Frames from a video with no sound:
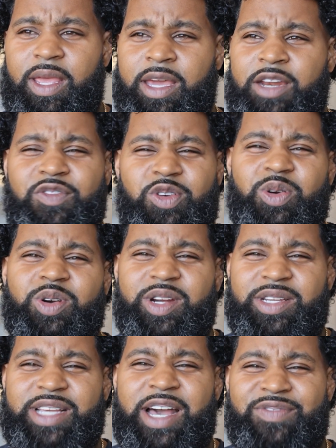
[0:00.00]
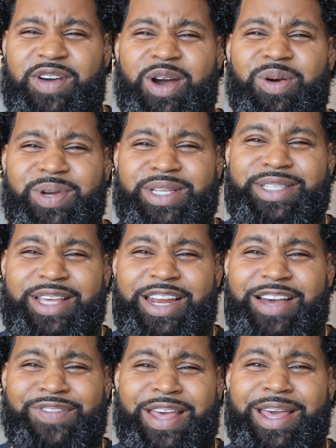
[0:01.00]
And of course, I've always said
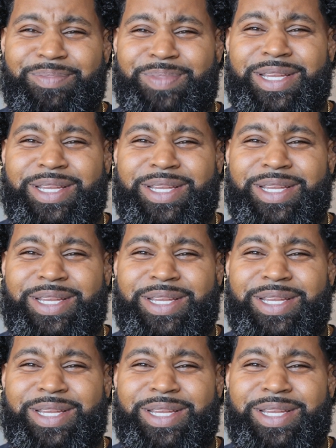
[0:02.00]
I've had